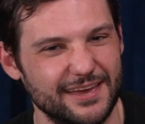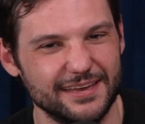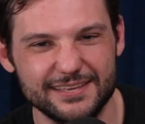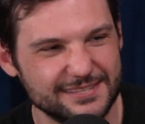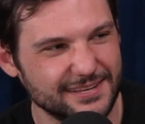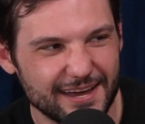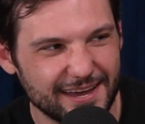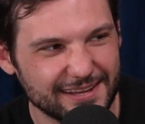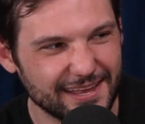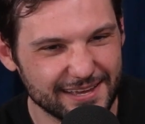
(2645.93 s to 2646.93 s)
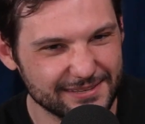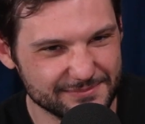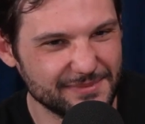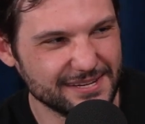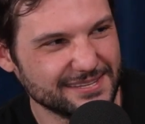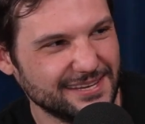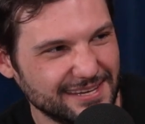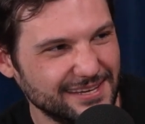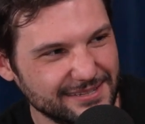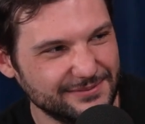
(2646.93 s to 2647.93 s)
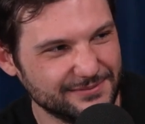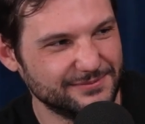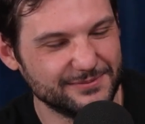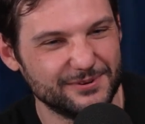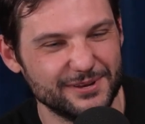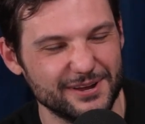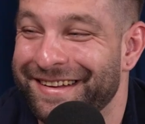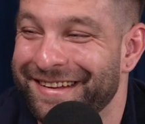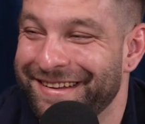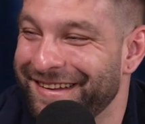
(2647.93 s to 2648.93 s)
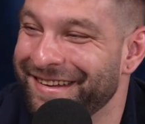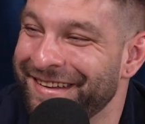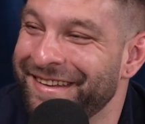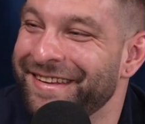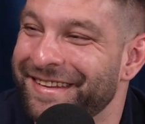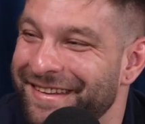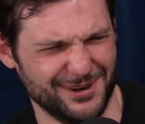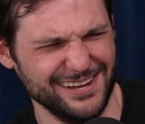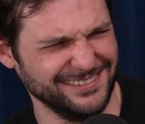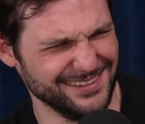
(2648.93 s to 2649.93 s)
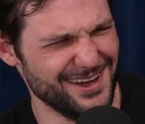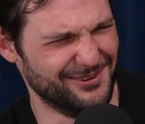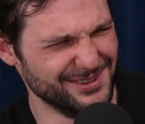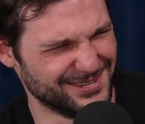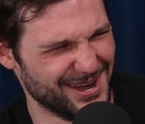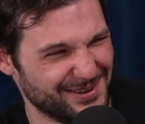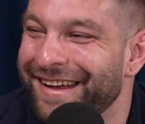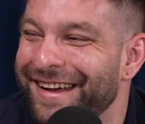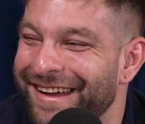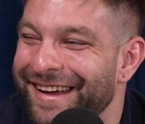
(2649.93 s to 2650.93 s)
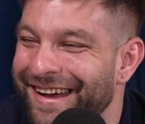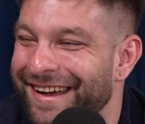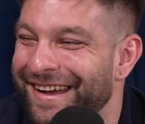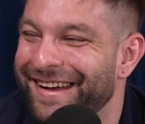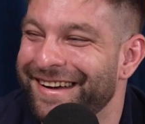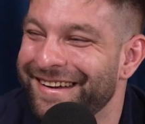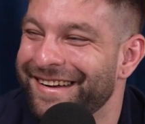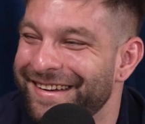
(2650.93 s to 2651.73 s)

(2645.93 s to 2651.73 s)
is he not like mentally? And they're like, what? No, what are you talking about? And so